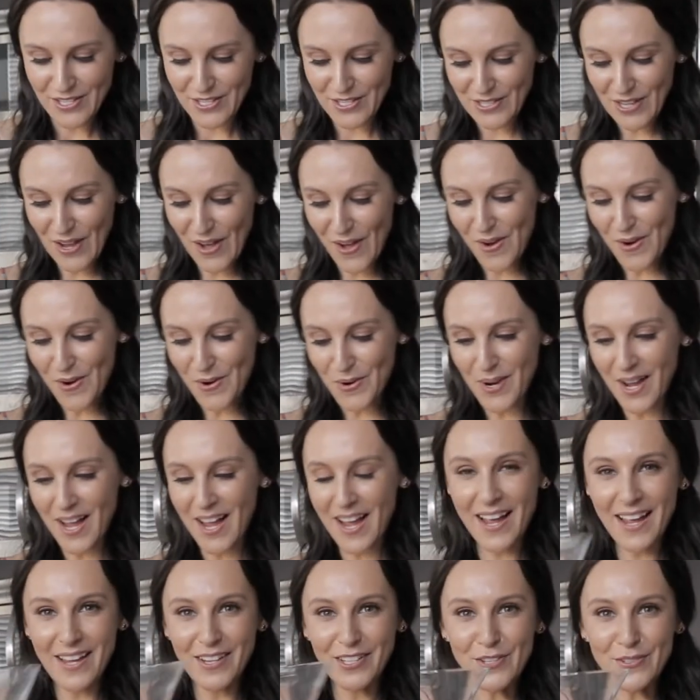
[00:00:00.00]
So,
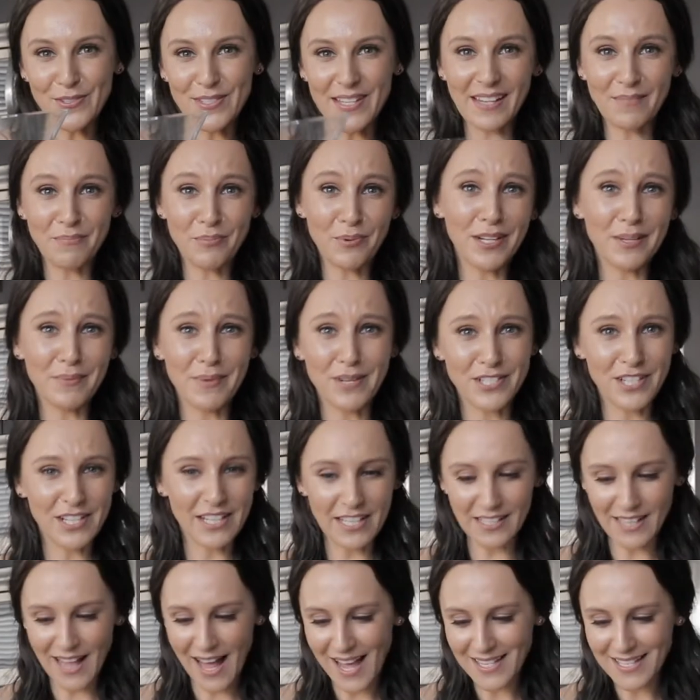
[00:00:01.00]
using pretty much any
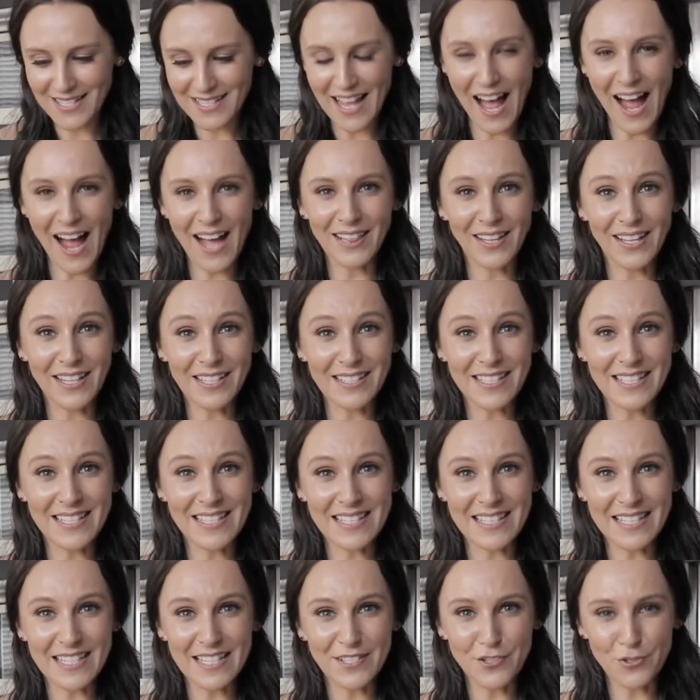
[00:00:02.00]
glass, I like to
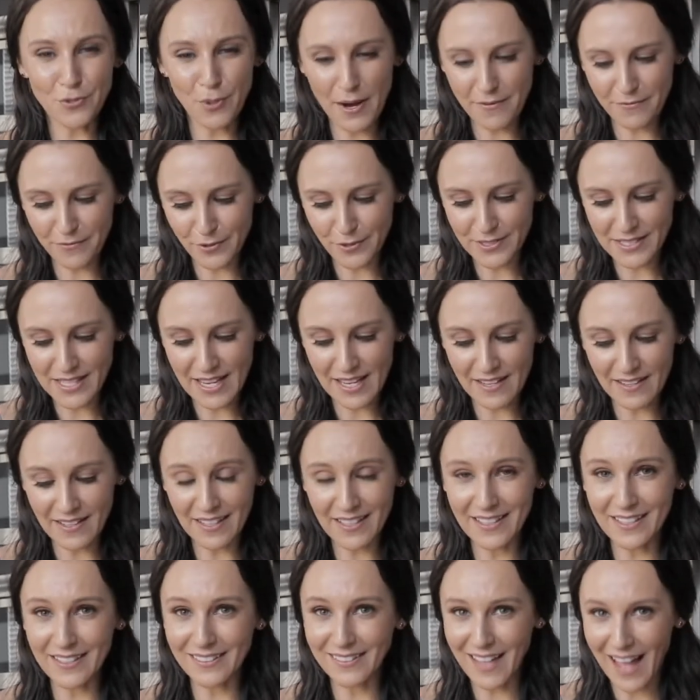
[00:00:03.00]
see trifles in
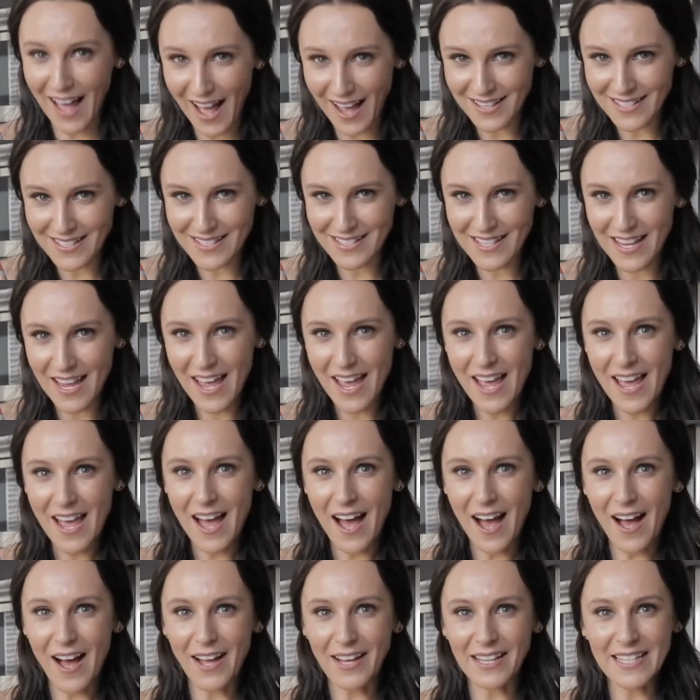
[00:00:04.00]
glass
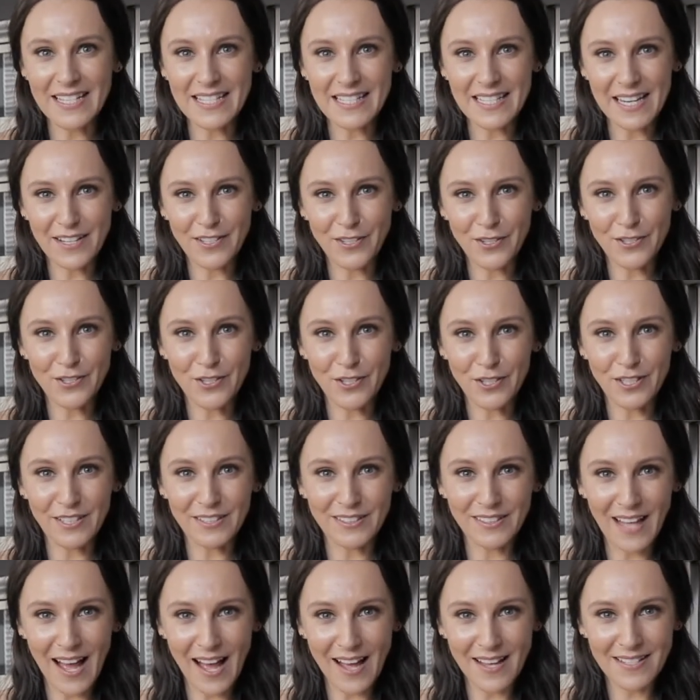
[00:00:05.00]
containers or
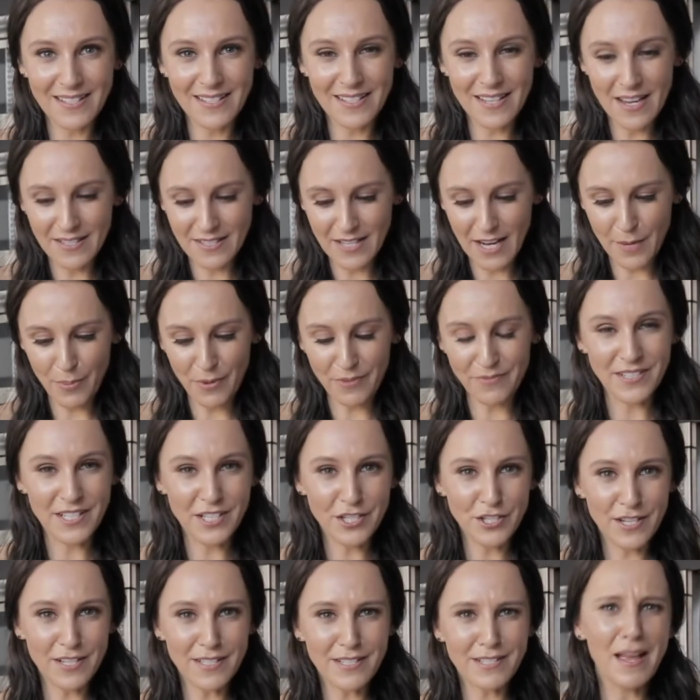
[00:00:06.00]
glass type of
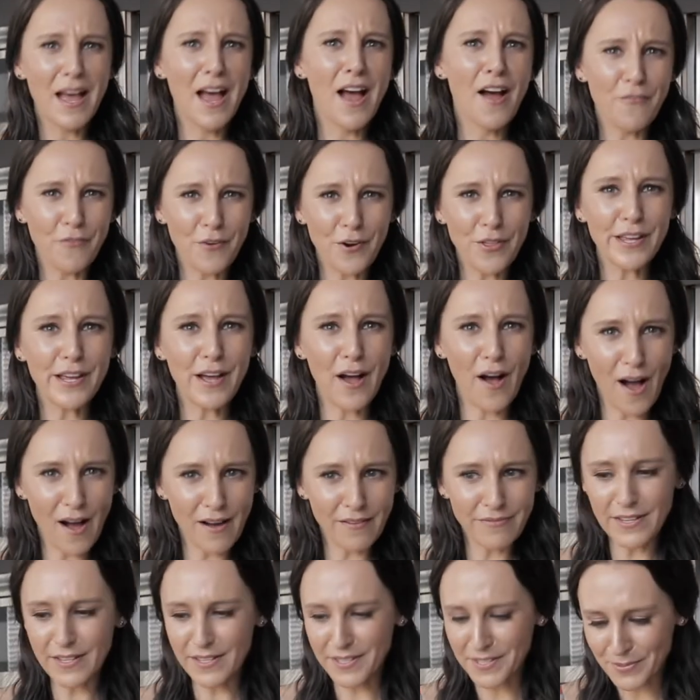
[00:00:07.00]
dishes. For the
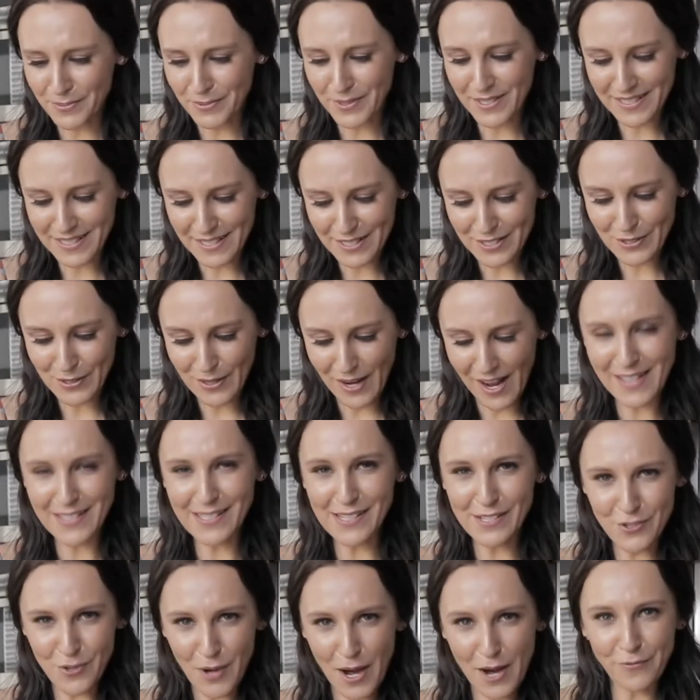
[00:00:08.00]
obvious reason, you guys,
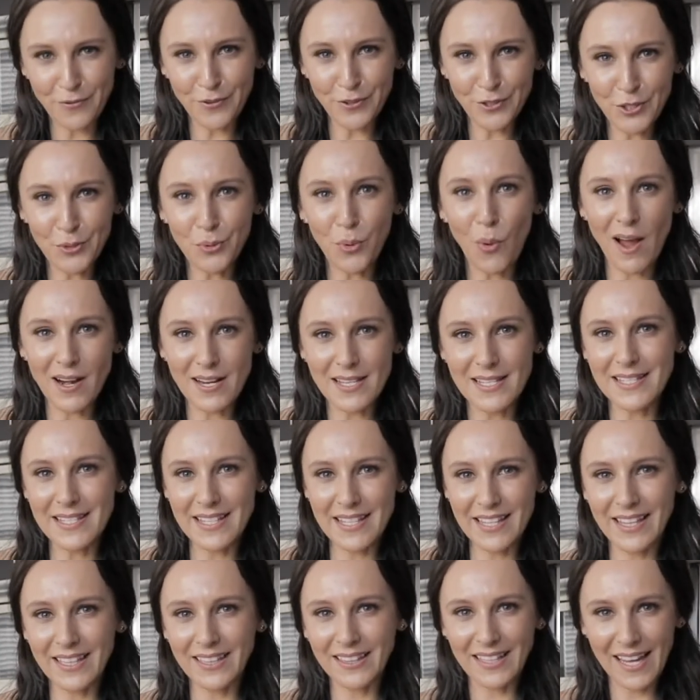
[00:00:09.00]
a trifle, you want to see
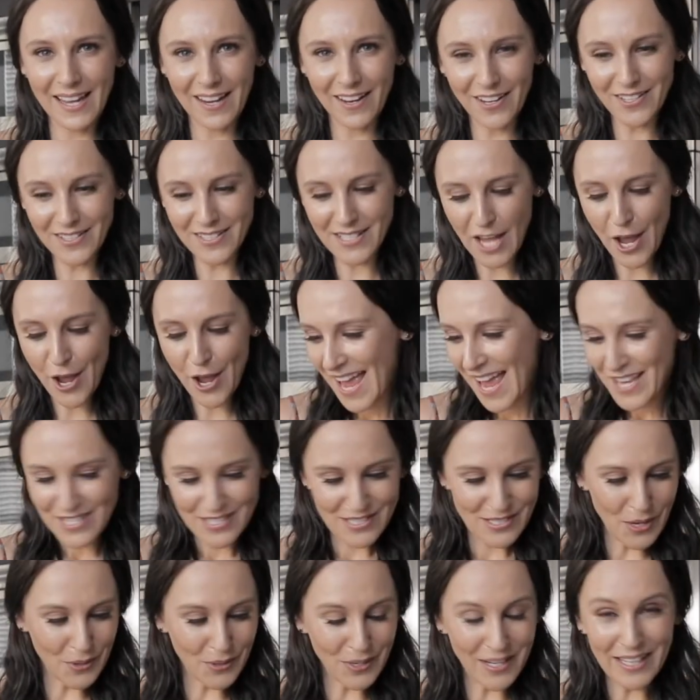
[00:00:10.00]
the layers.
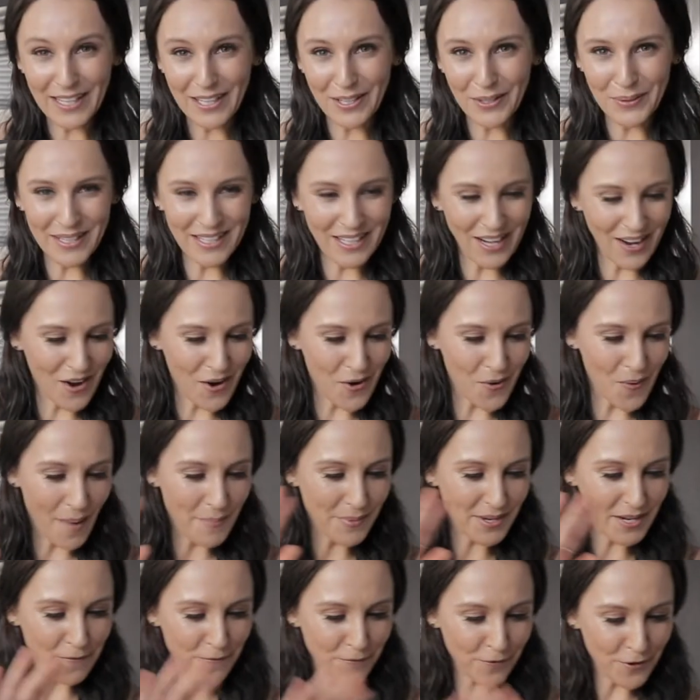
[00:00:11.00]
So here we go. I'm
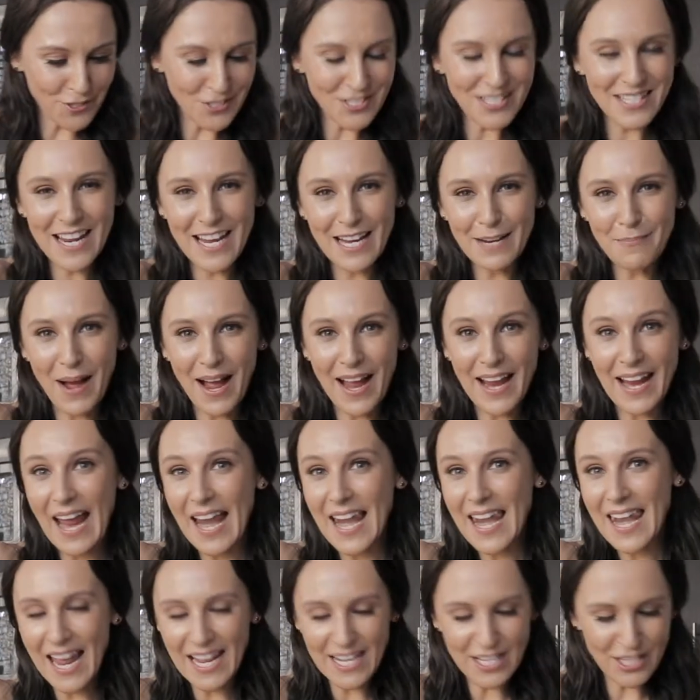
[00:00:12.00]
gonna first take my
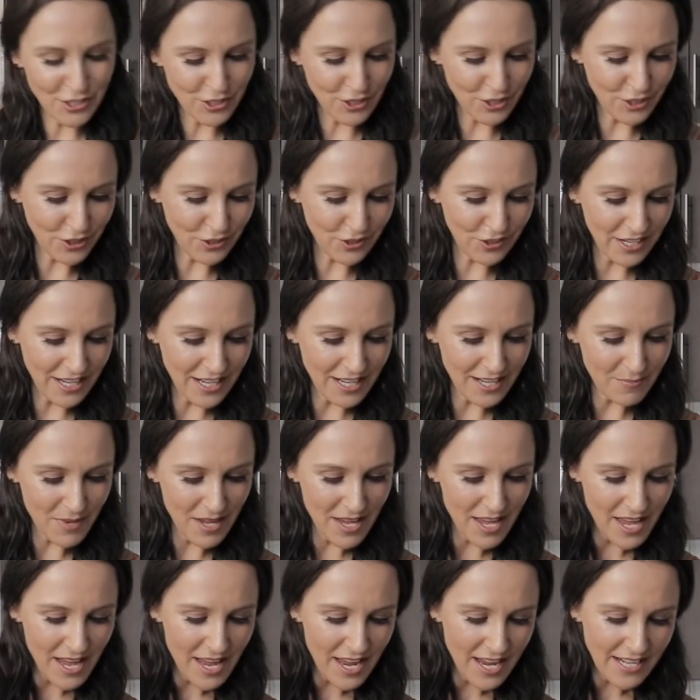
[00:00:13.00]
nicer cream,
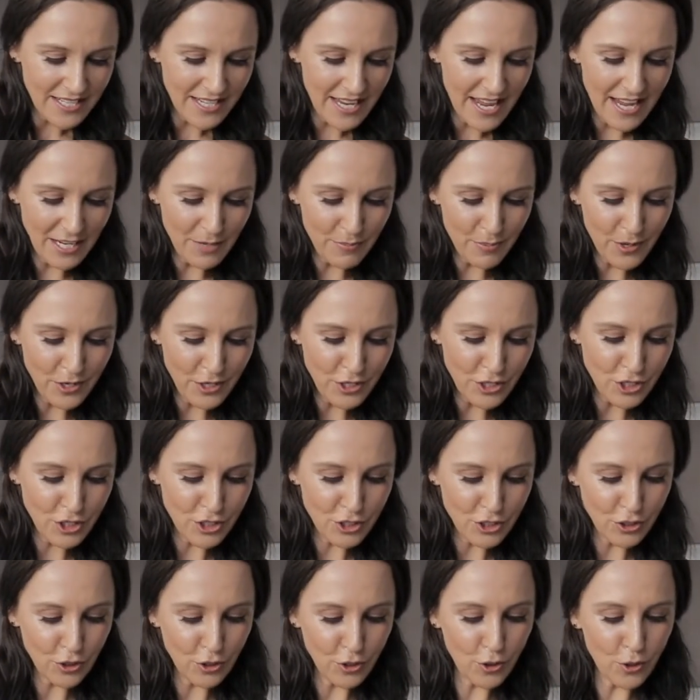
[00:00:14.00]
take about a
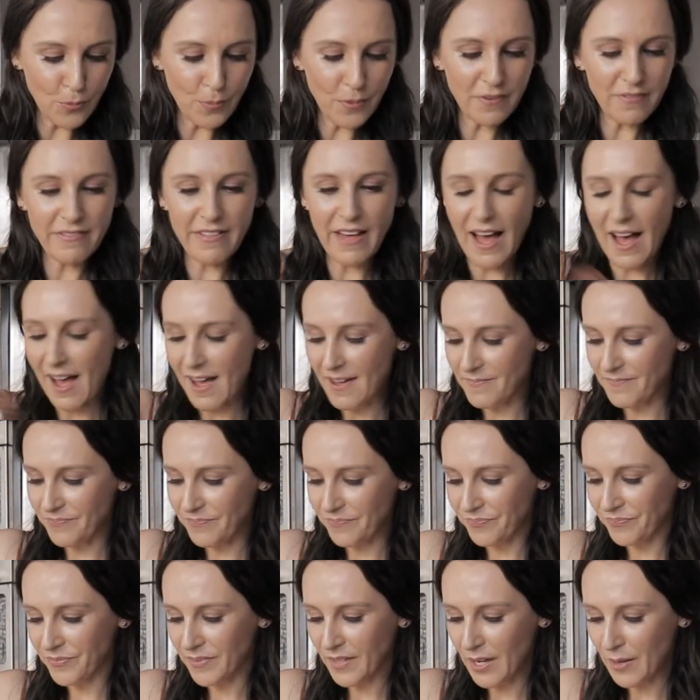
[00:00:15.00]
scoop of that,
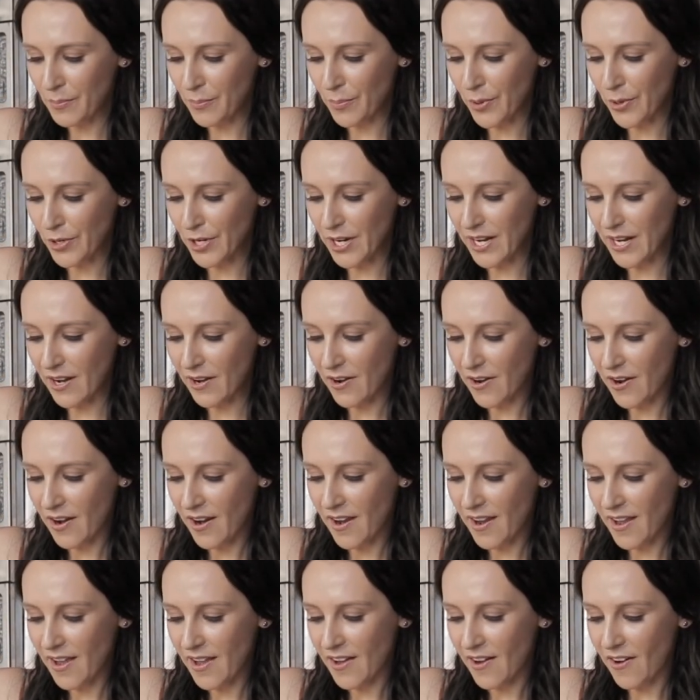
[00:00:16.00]
put it
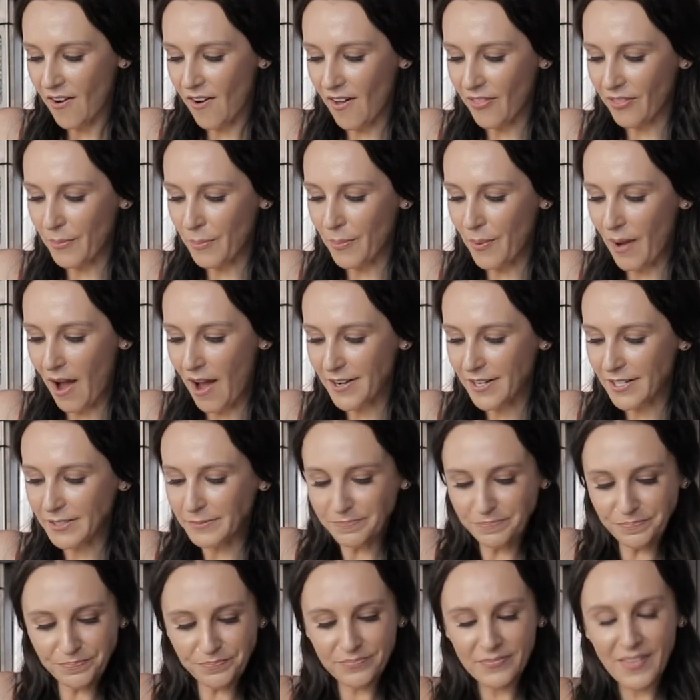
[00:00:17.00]
on the bottom,
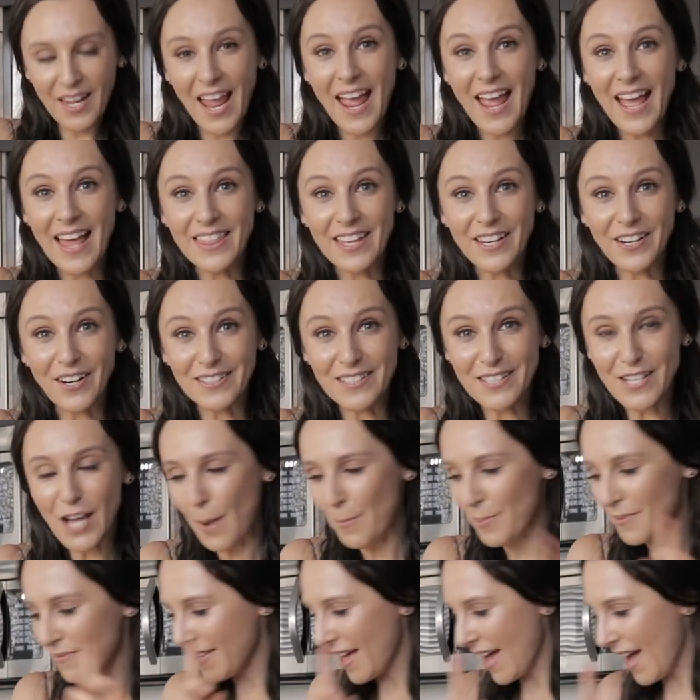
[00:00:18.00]
and then on
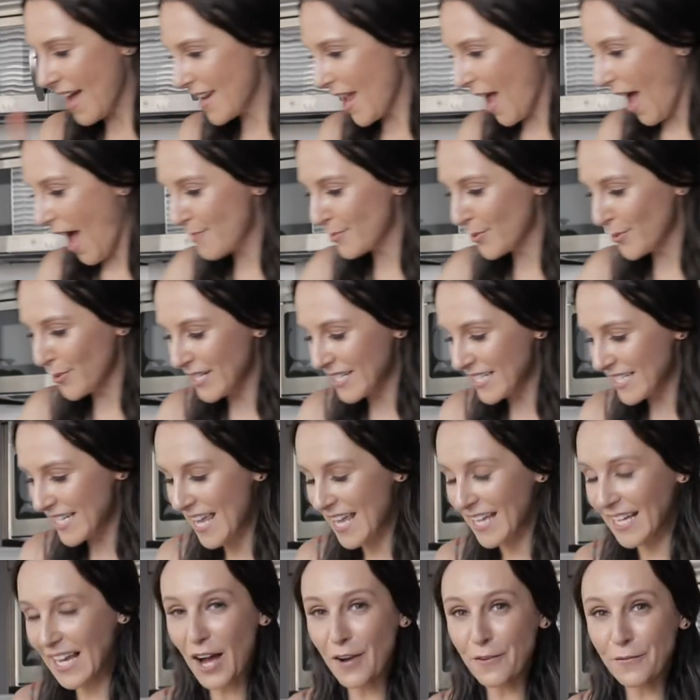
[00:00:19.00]
top of that, I'm going to
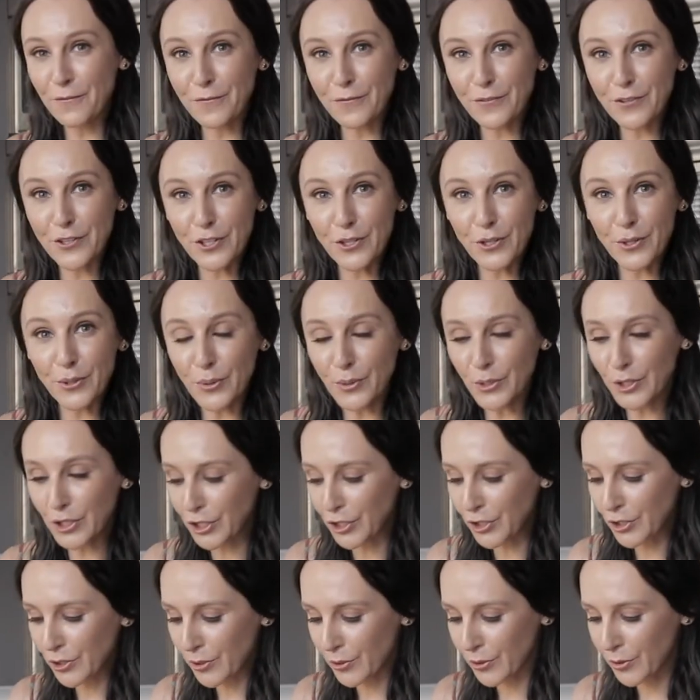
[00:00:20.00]
take a few
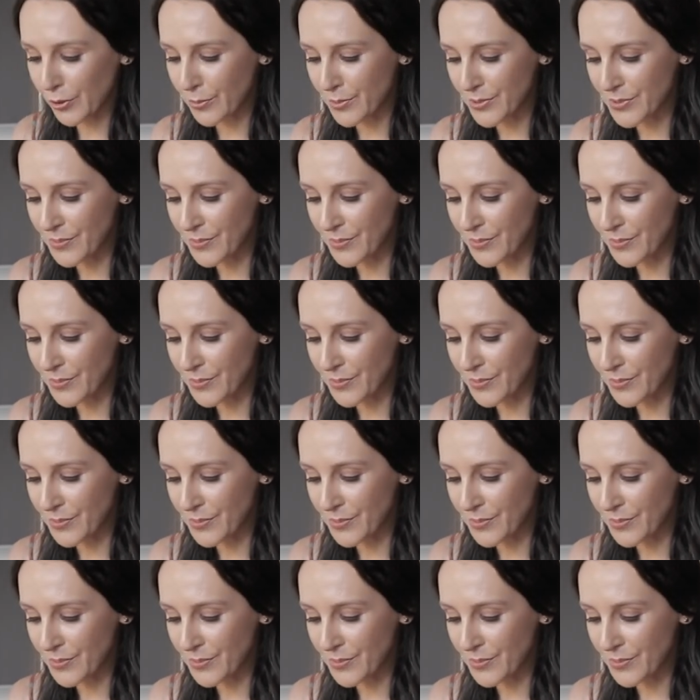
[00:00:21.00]
cubes.